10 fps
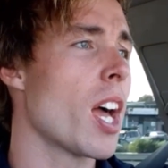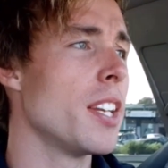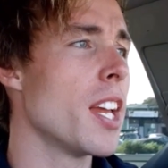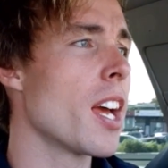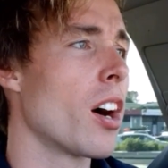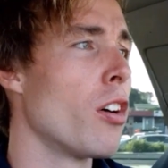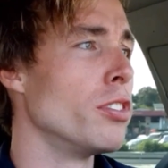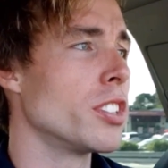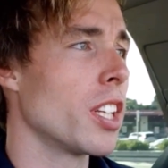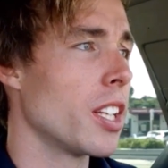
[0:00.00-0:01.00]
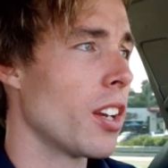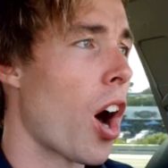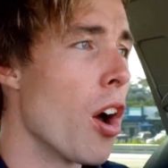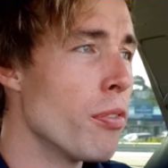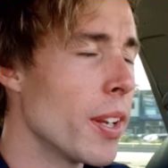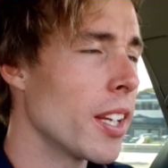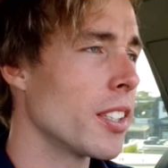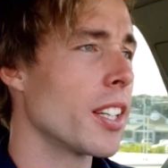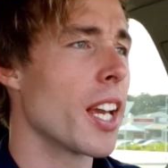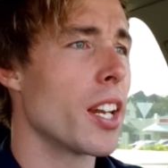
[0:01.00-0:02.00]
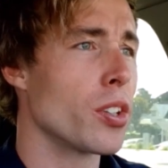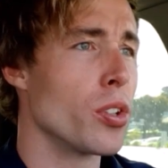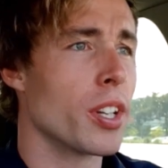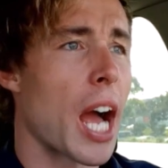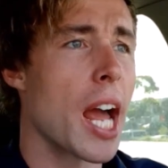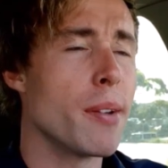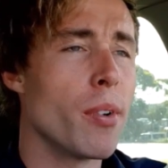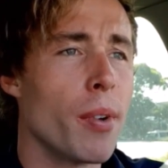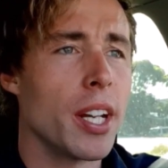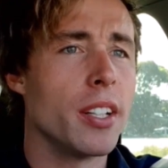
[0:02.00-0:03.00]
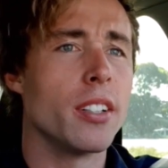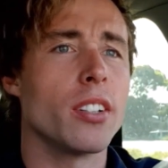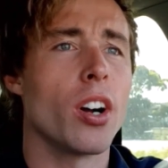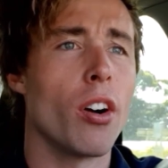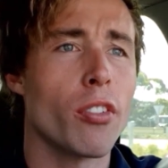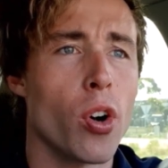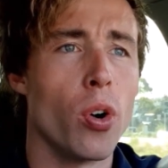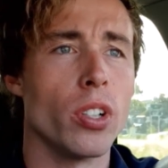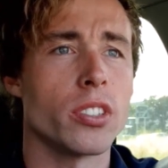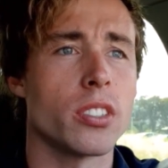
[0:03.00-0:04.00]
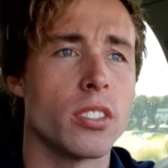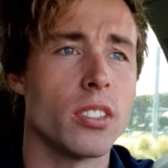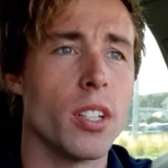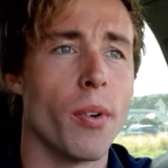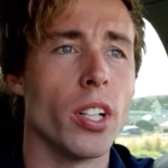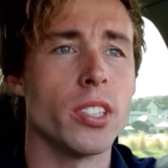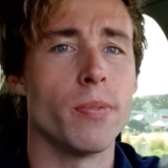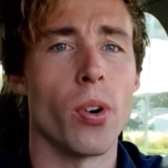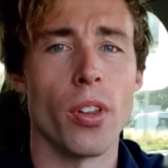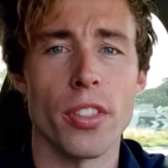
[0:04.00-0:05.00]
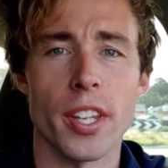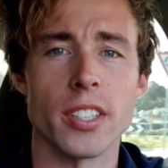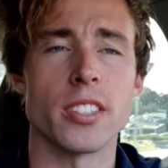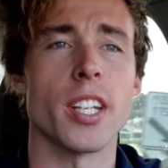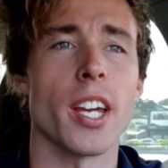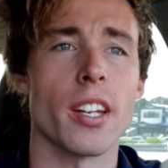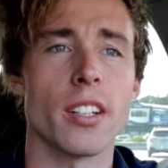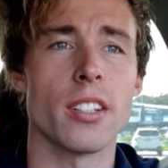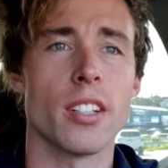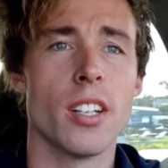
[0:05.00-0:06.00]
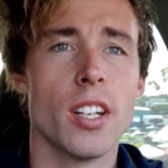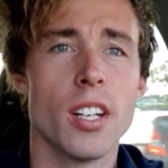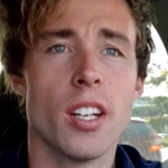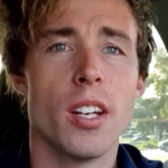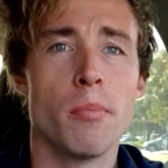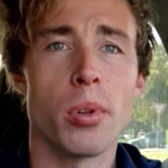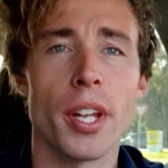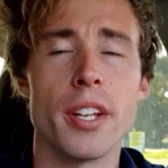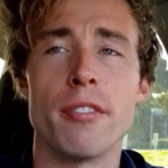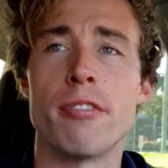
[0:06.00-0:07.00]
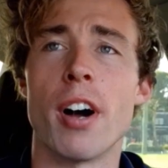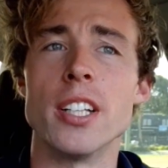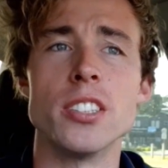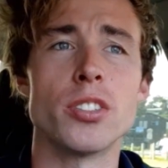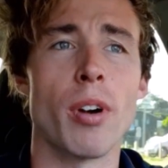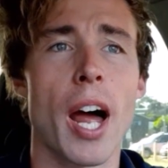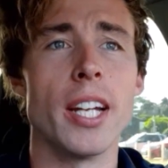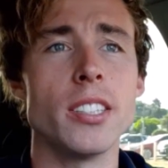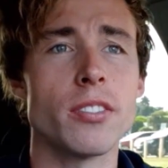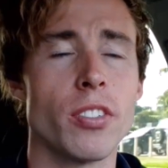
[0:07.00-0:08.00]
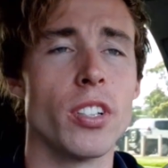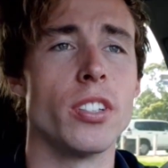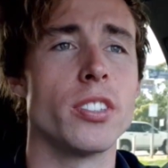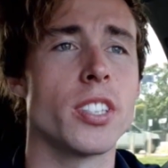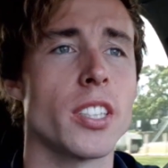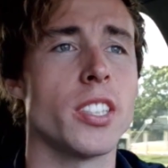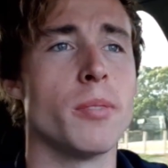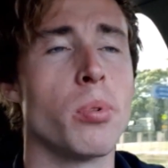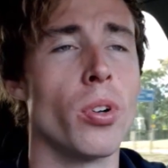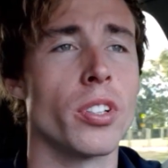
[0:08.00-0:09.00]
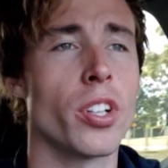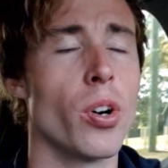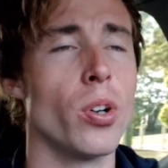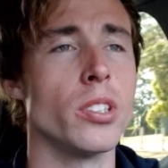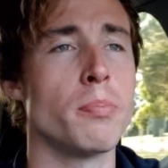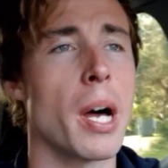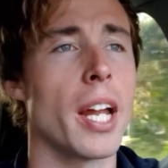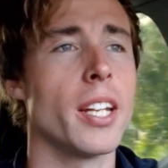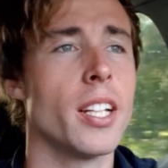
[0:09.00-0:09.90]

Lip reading: yeah, obviously hoping to get a good game. I mean, of course, the most important thing is to get plenty of funds raised for such an important cause, but